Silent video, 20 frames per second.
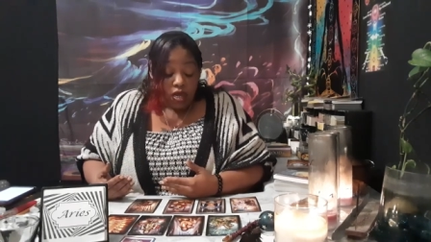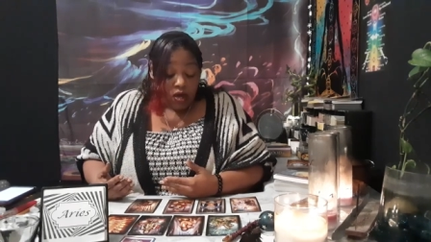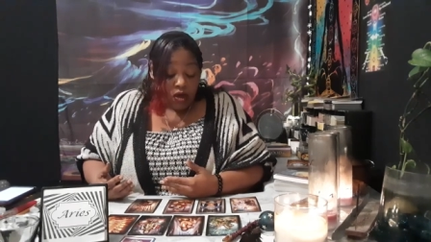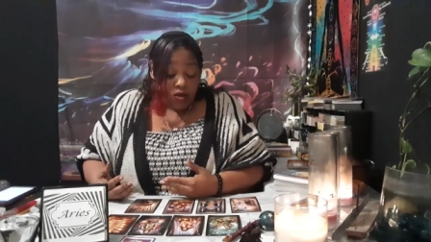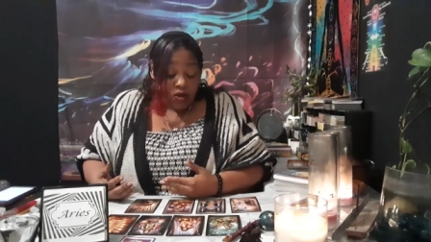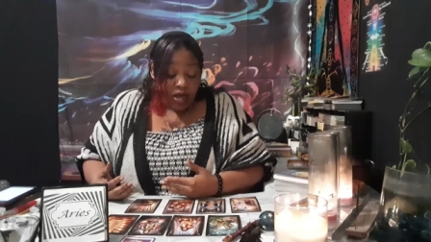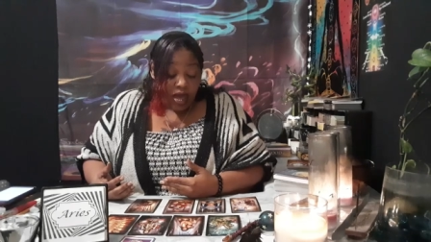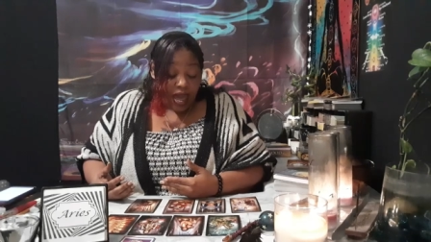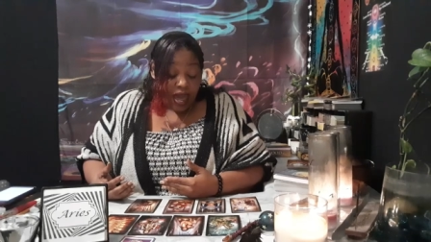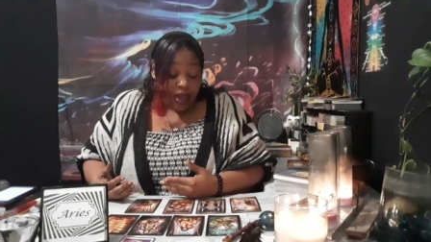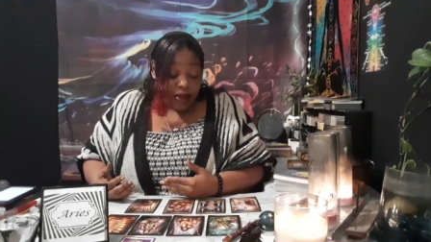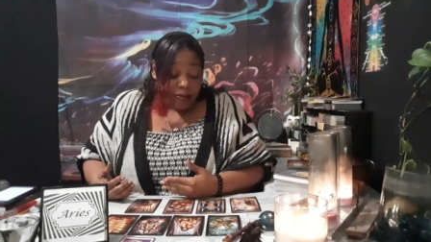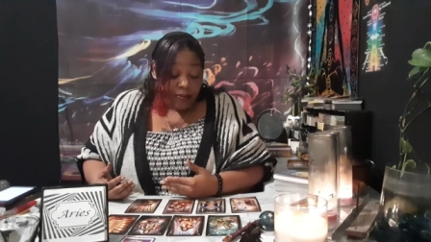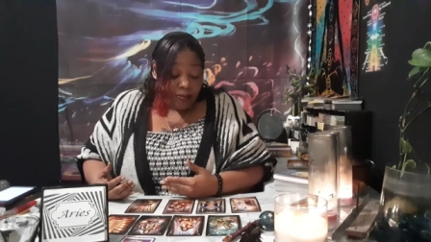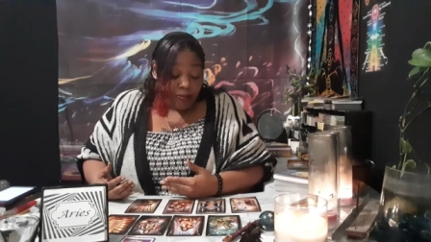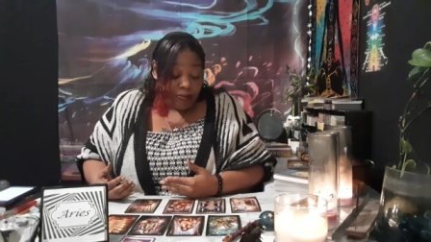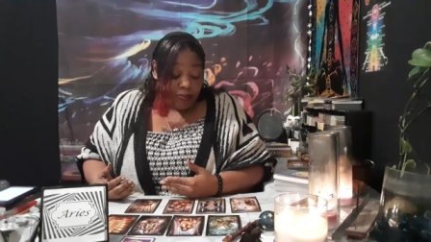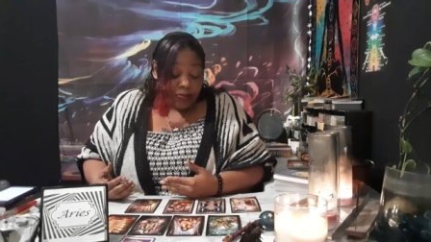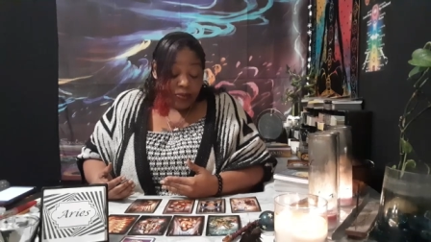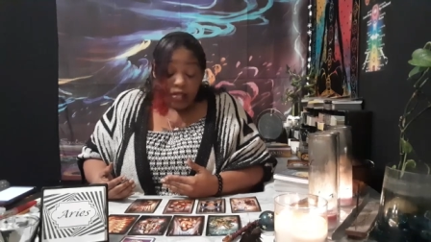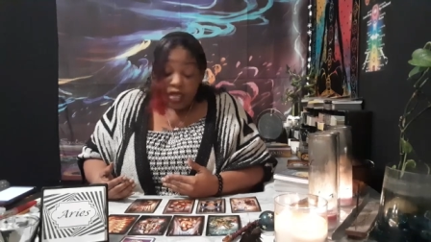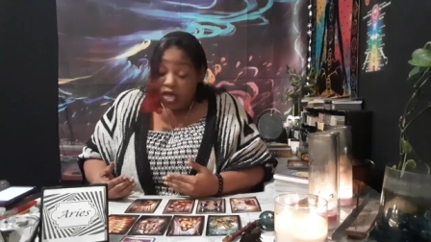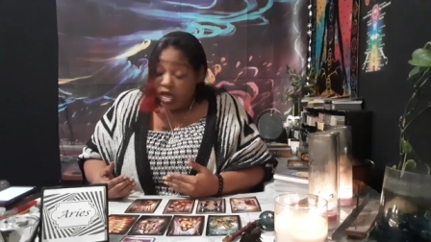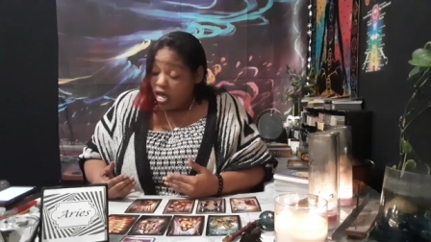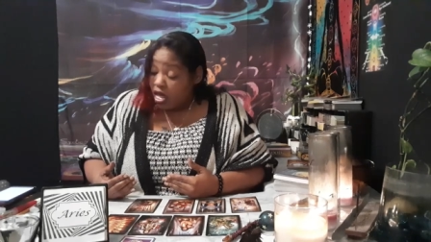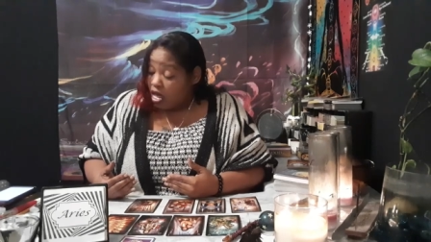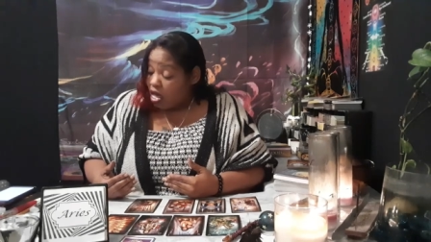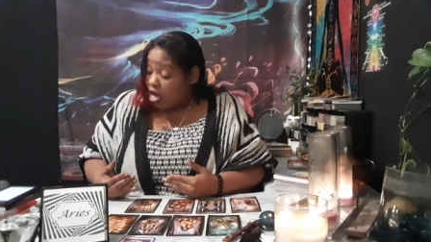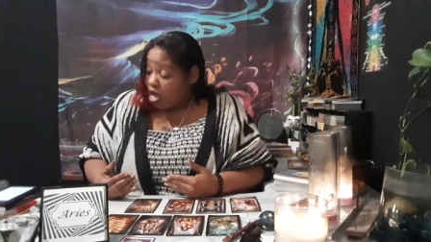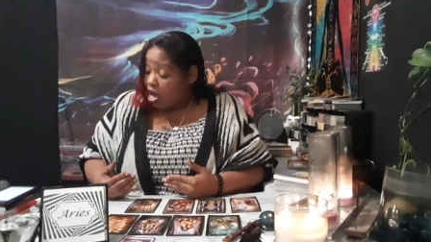Okay?
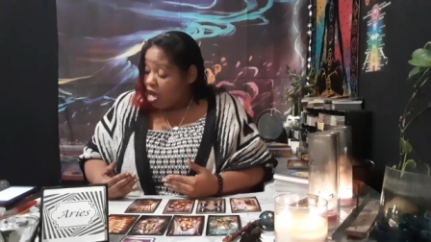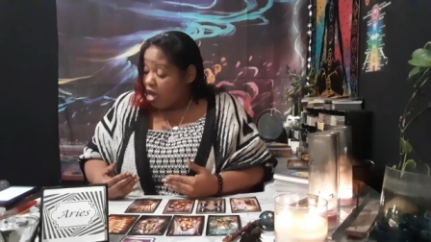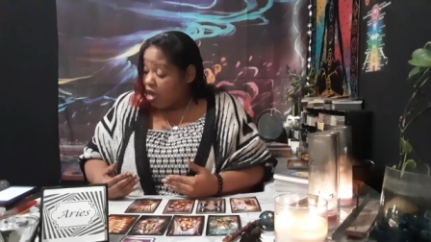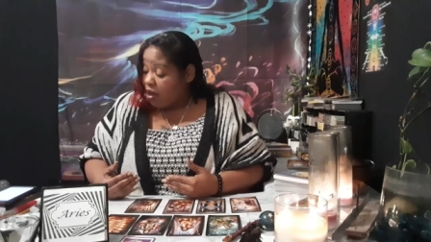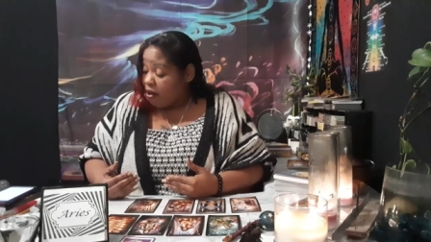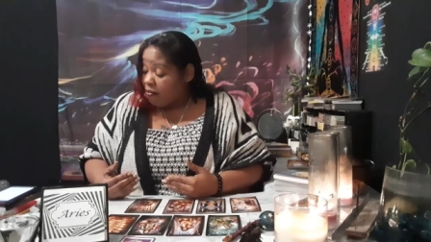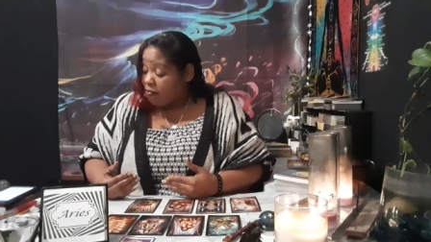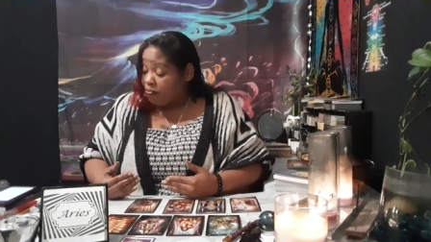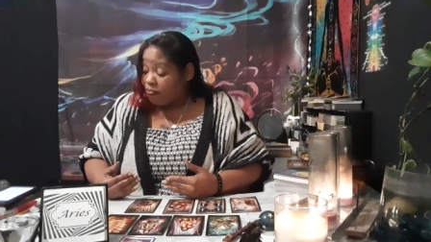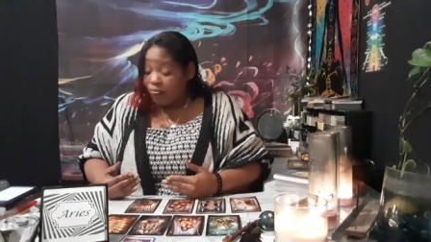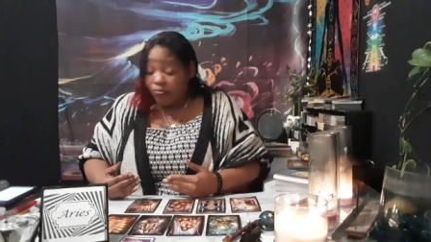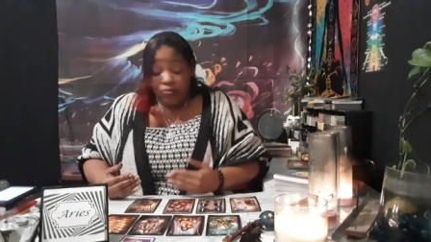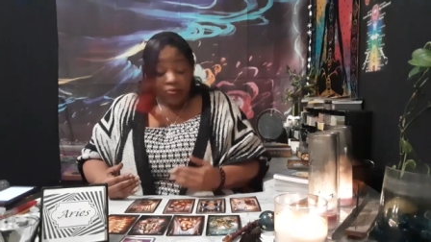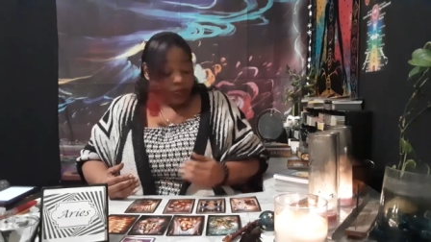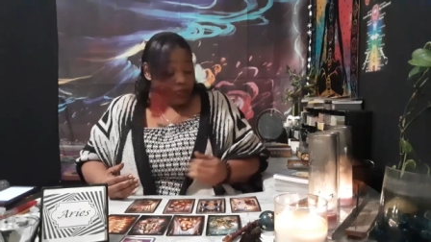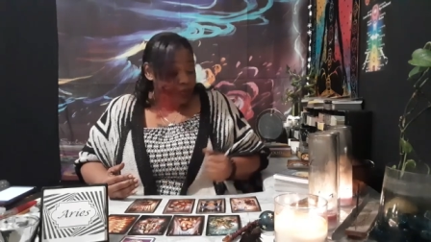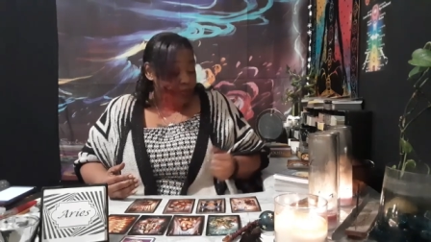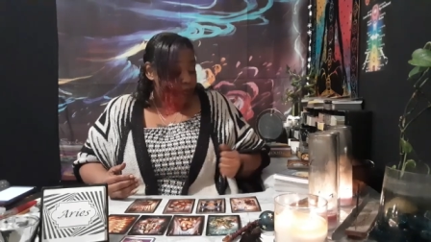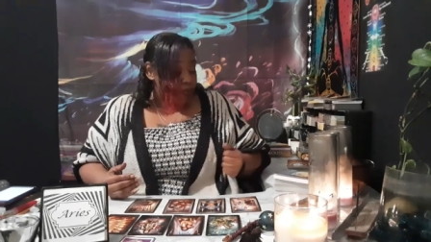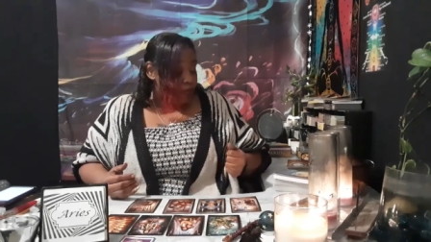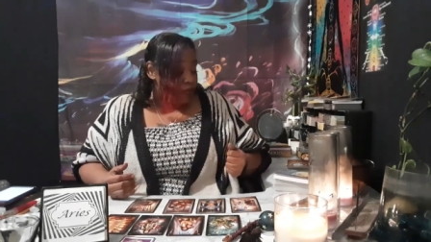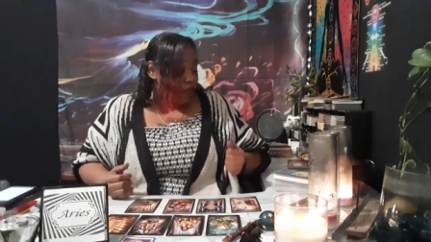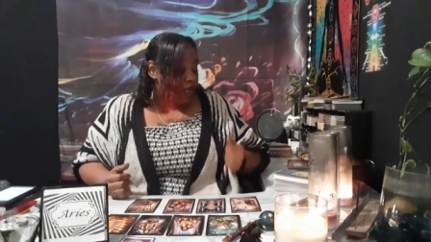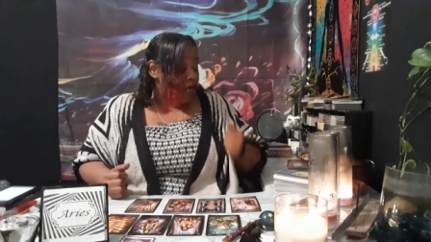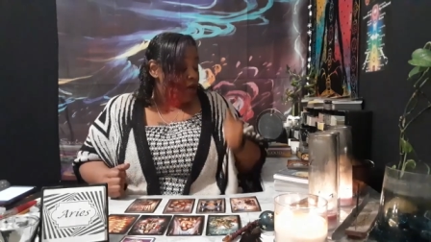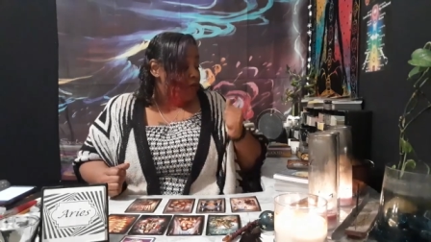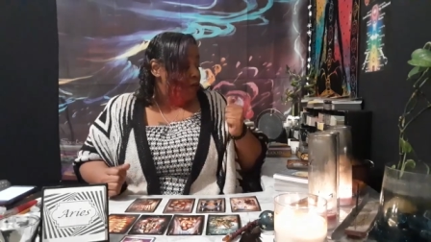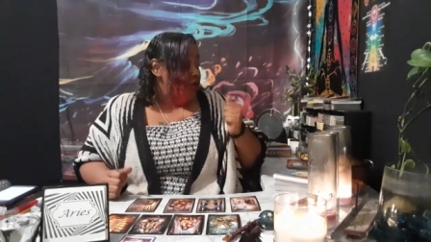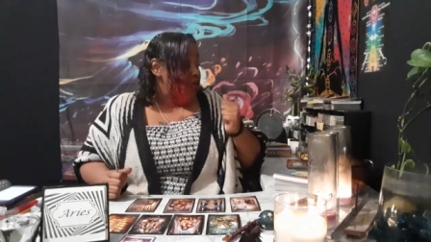Um, I'm